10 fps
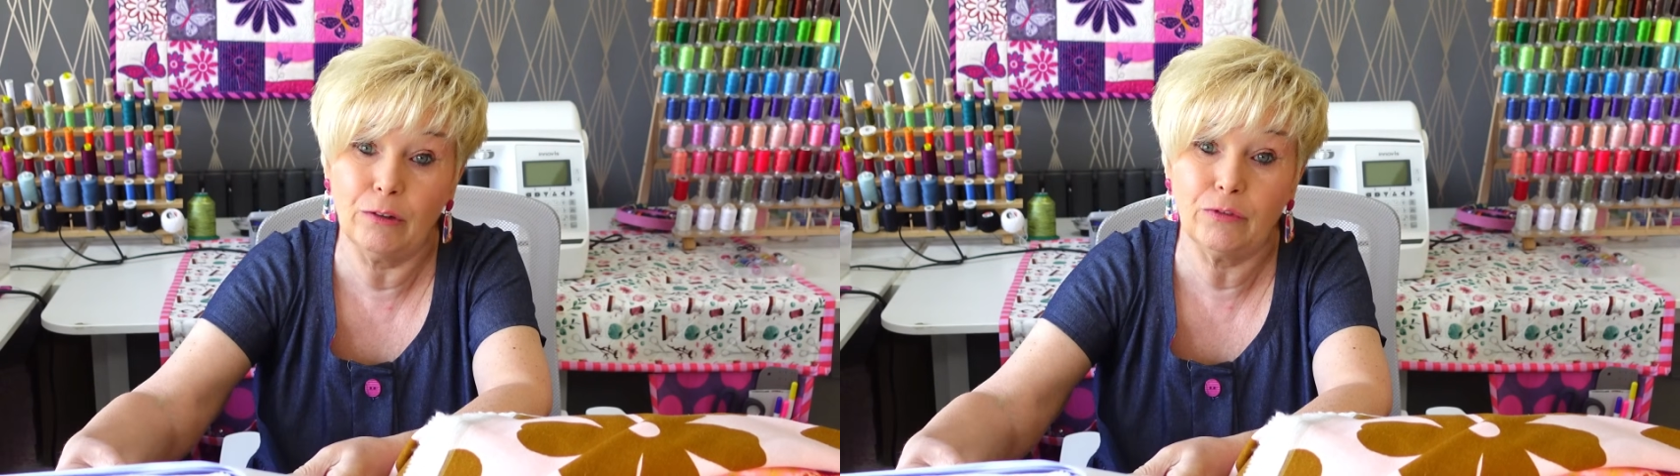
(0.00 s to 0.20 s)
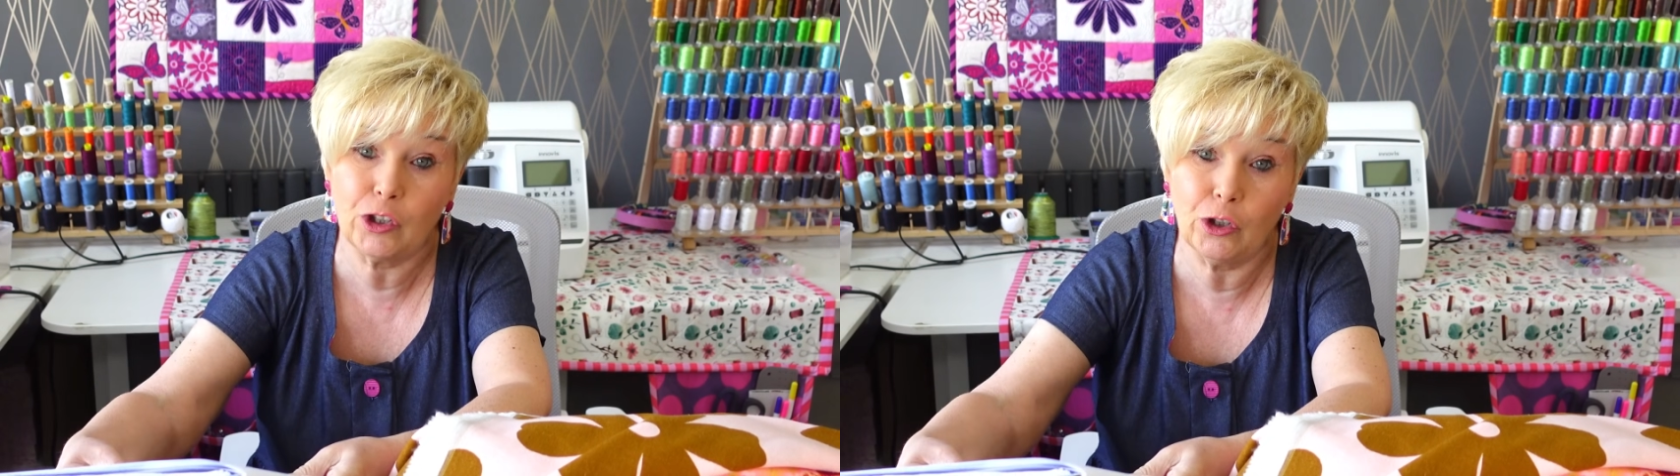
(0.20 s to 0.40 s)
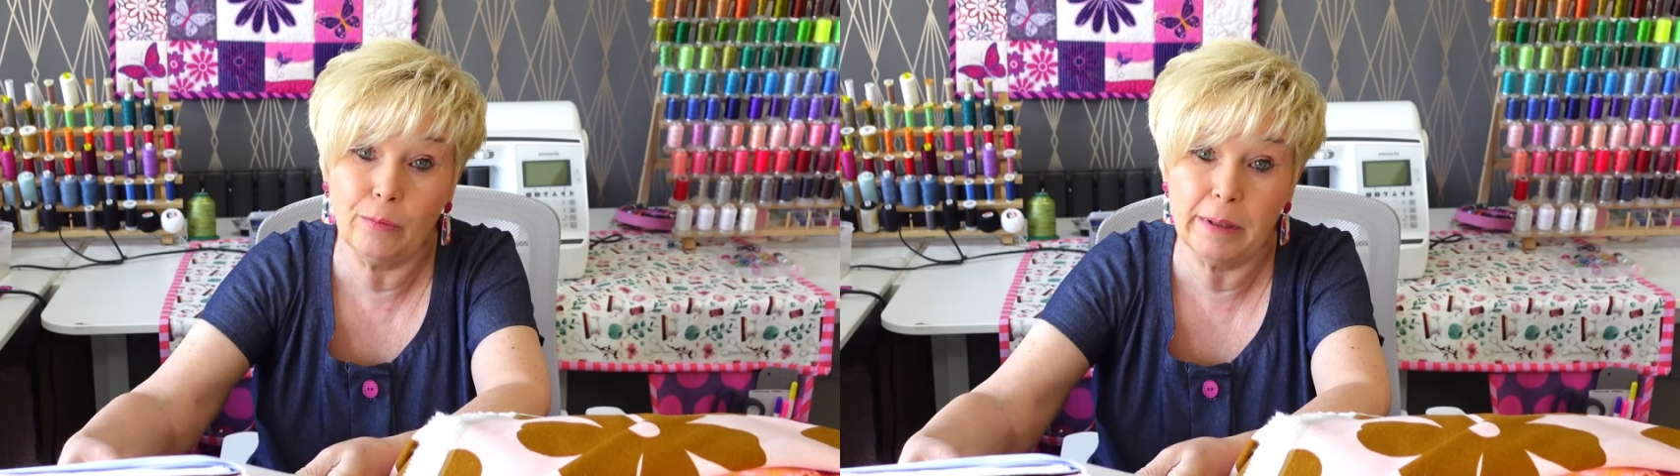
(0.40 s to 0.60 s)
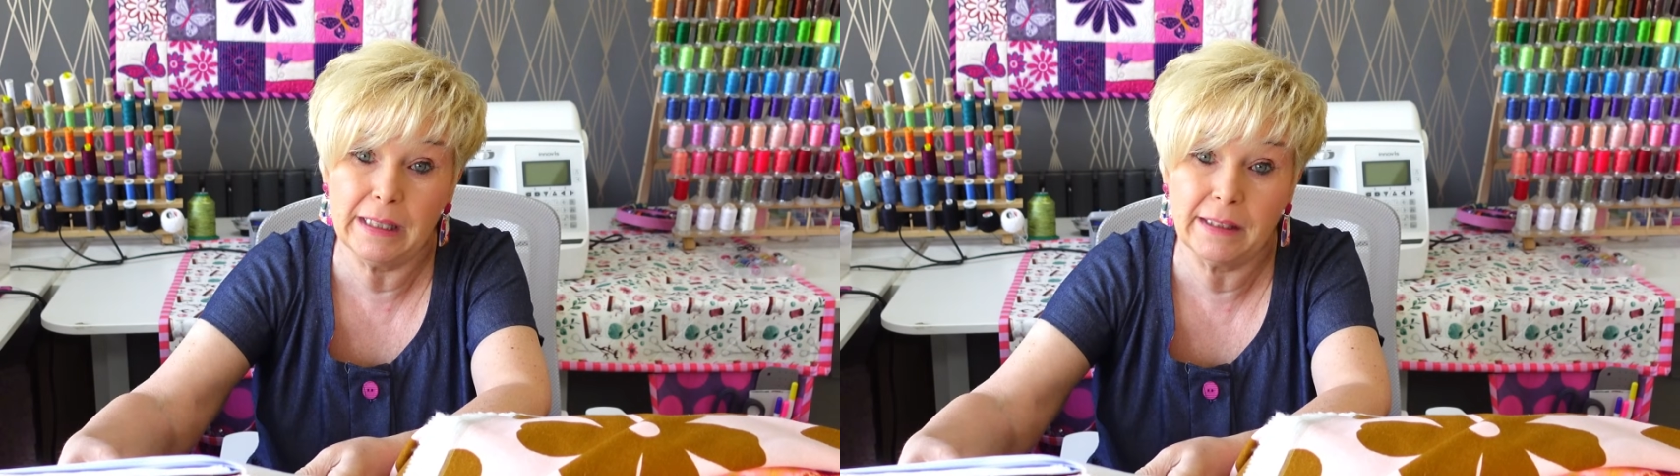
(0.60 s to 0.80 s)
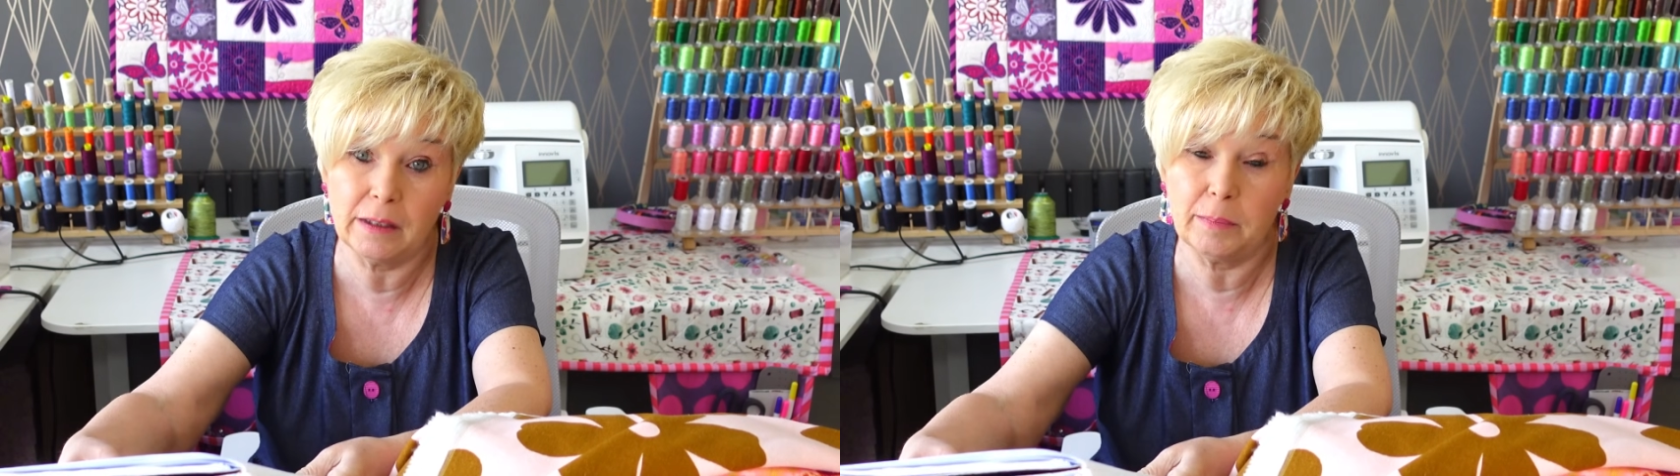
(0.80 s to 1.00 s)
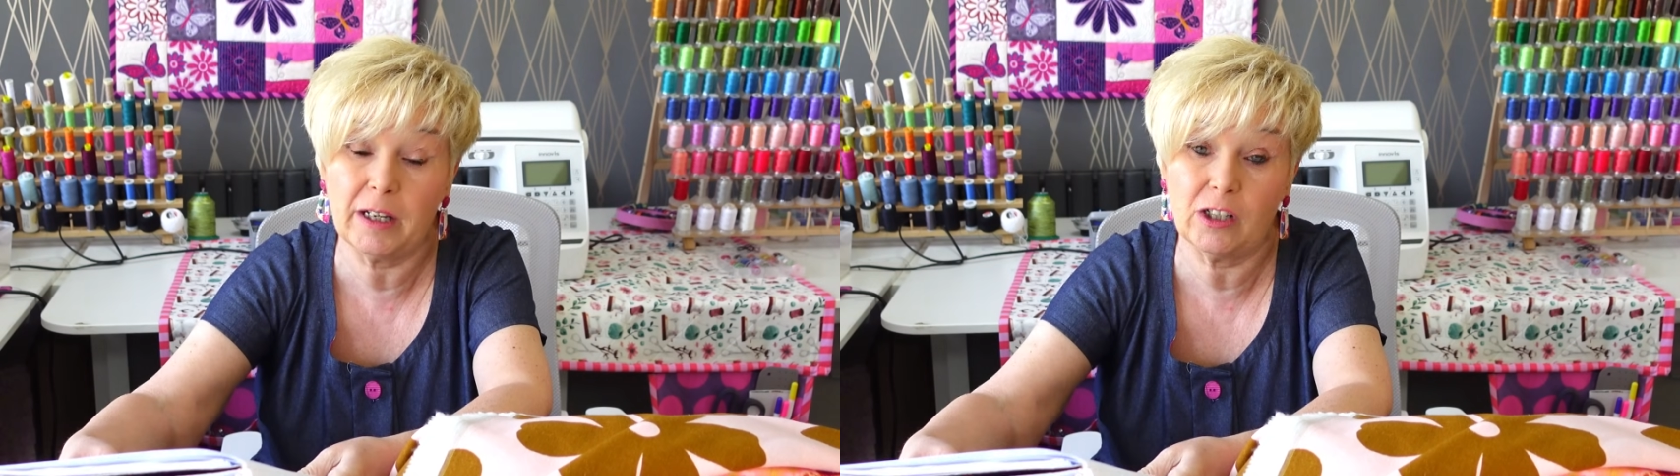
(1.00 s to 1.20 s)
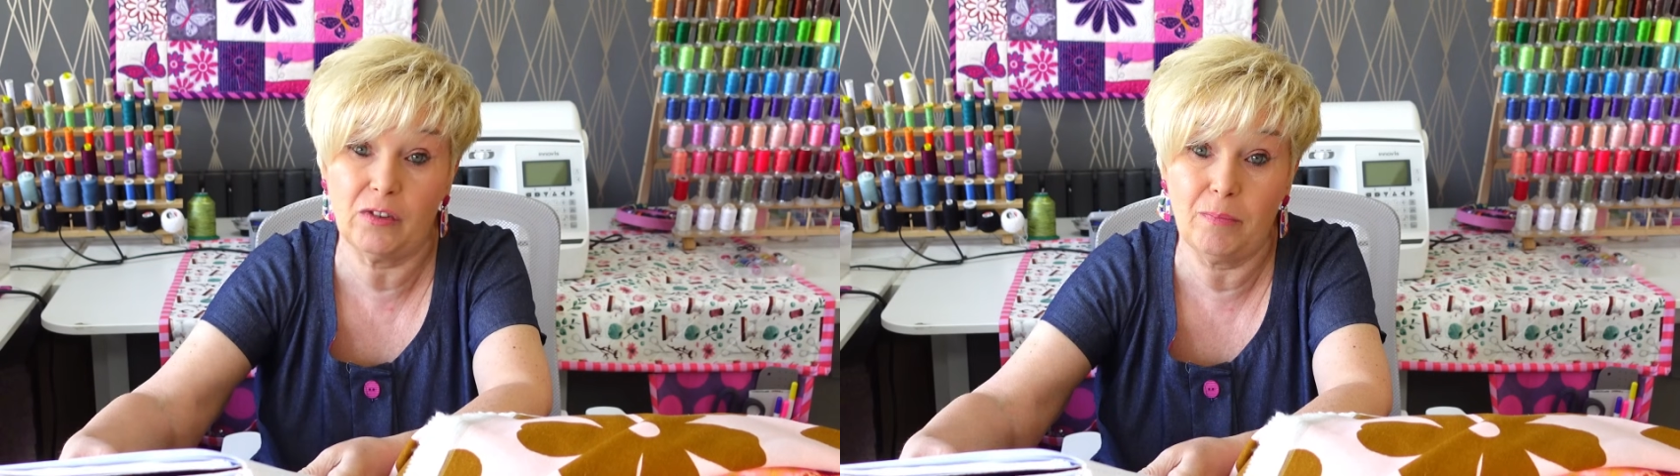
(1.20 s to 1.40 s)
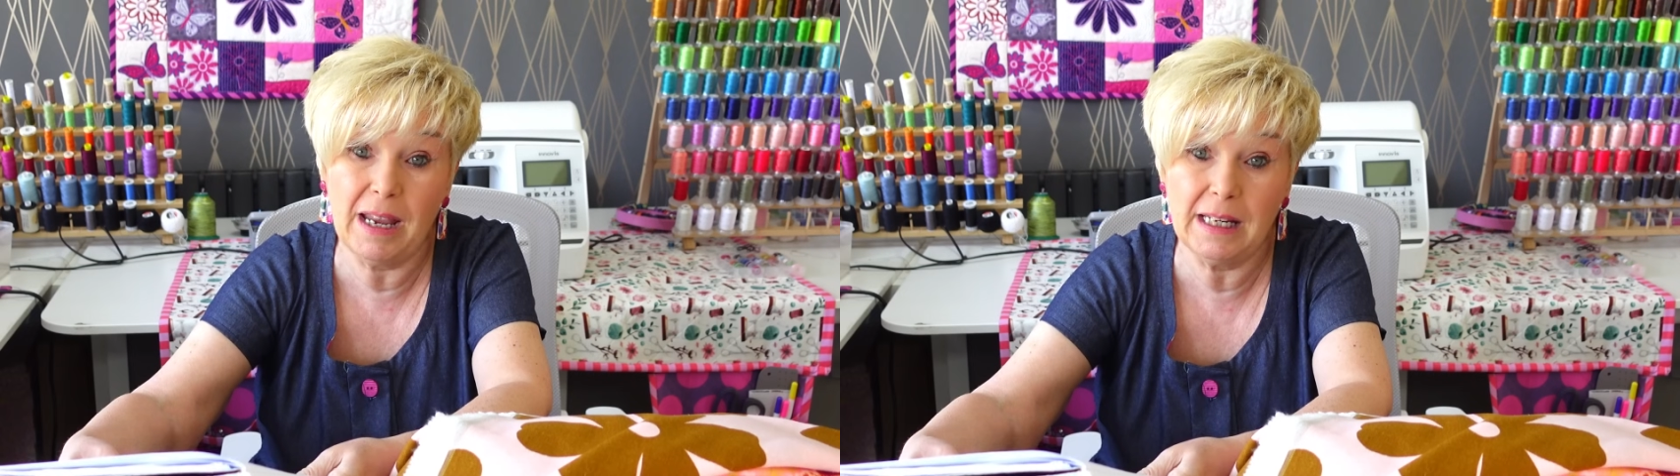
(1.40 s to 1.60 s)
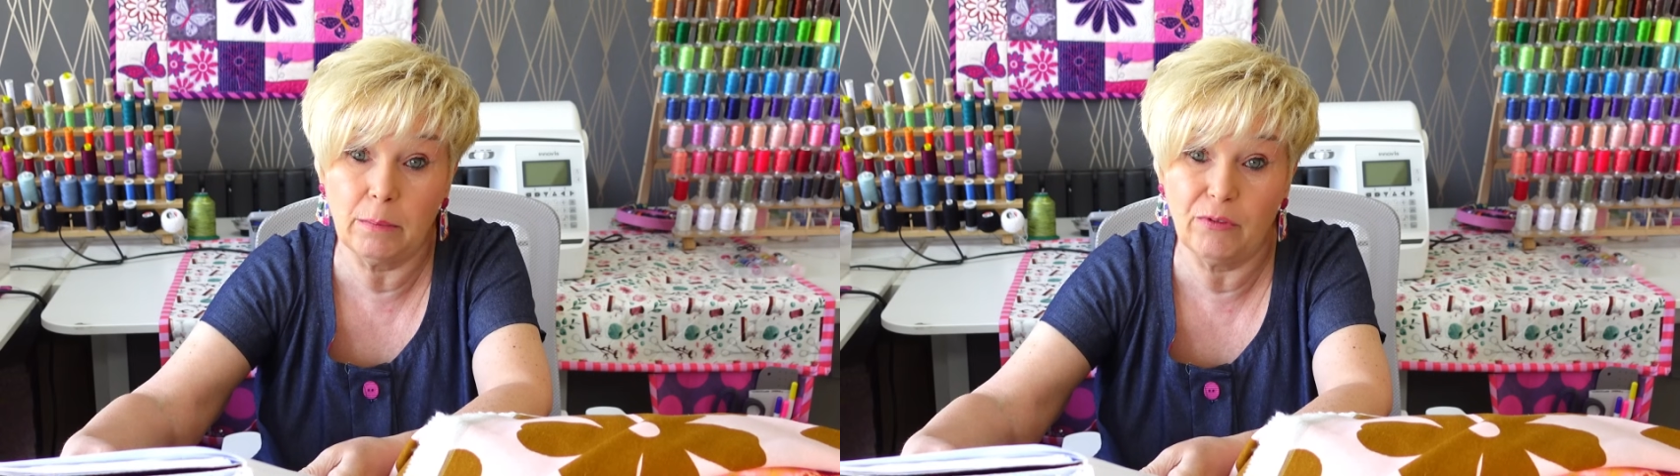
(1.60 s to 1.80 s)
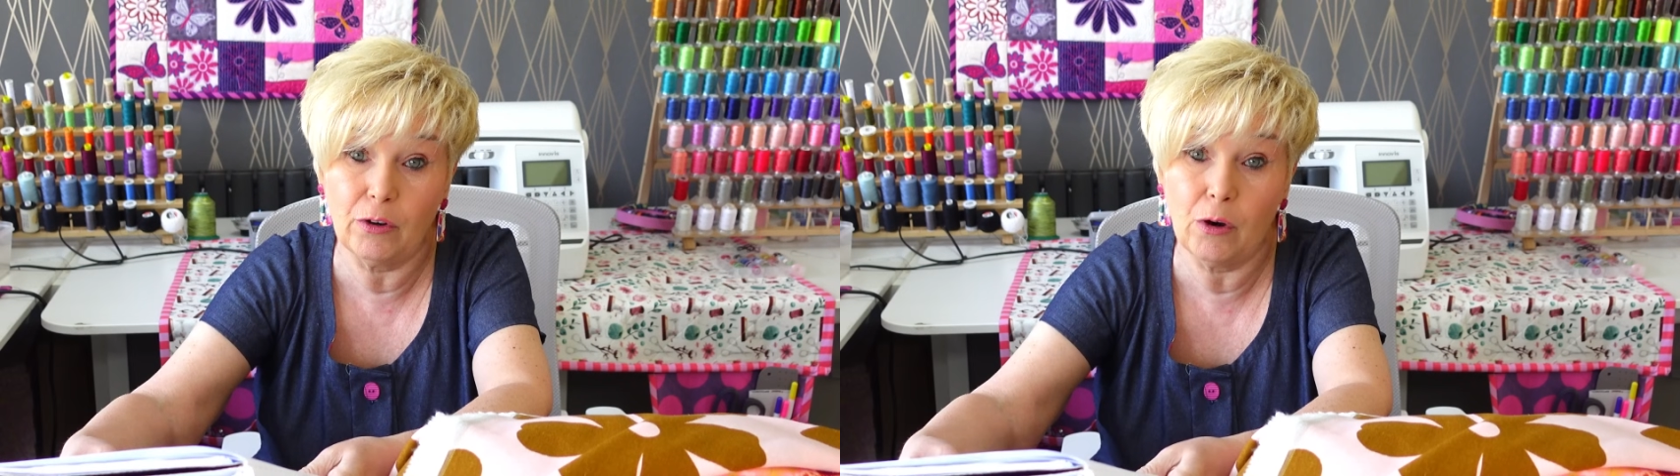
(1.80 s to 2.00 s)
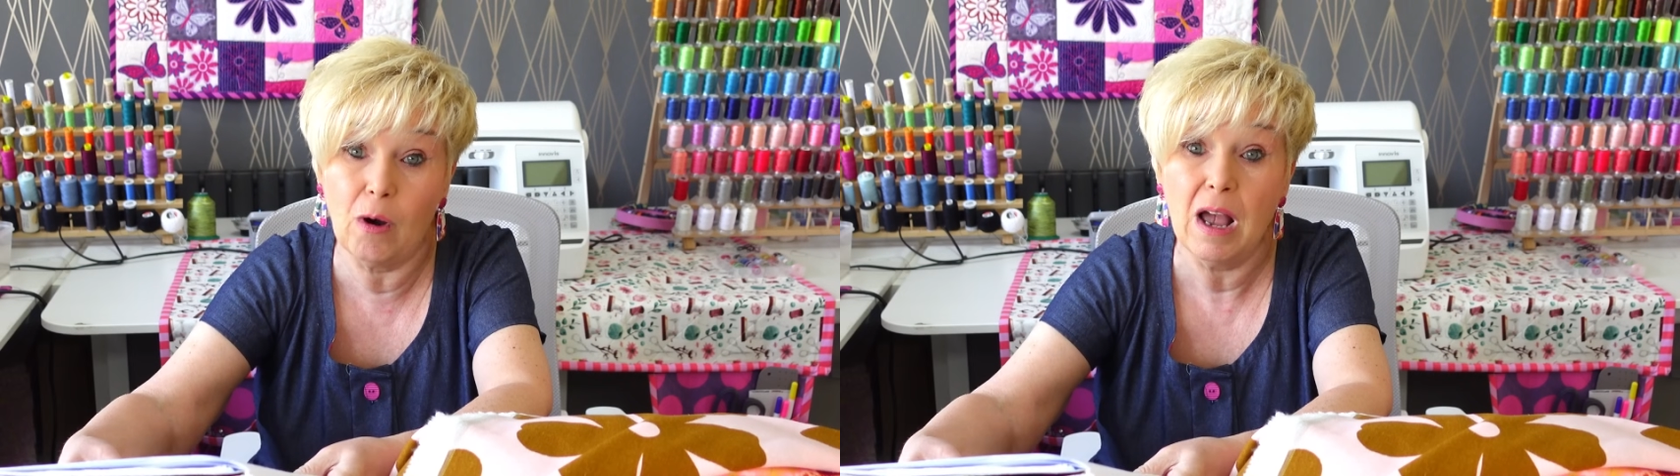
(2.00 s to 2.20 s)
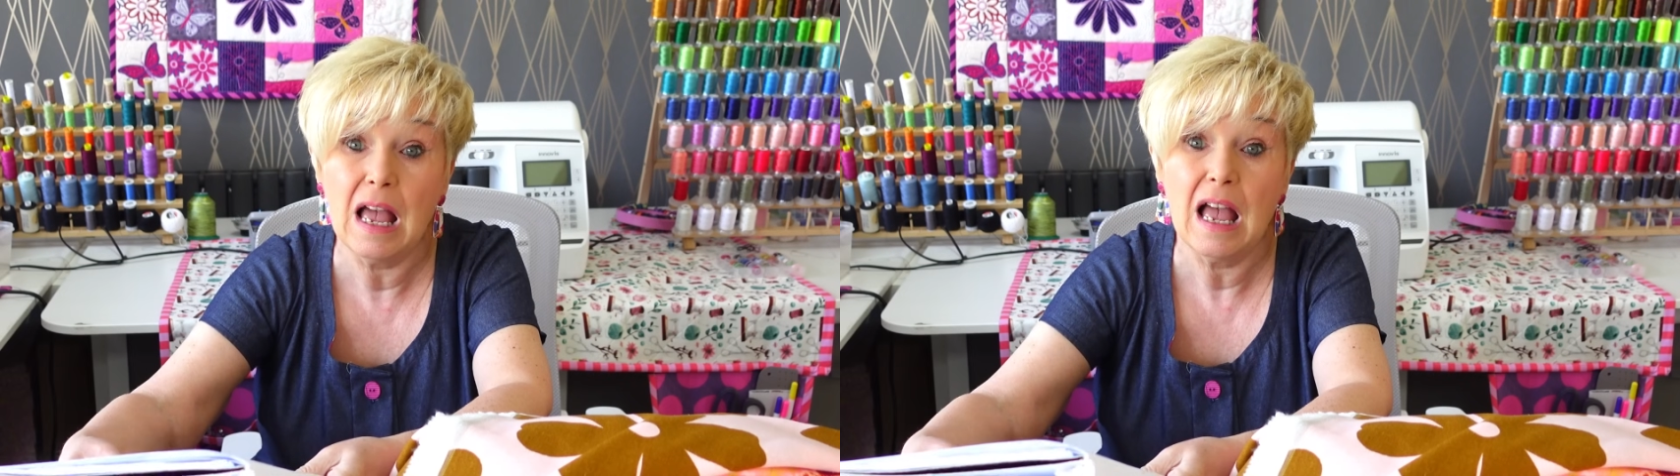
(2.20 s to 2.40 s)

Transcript: of 2 metres because I've made it before.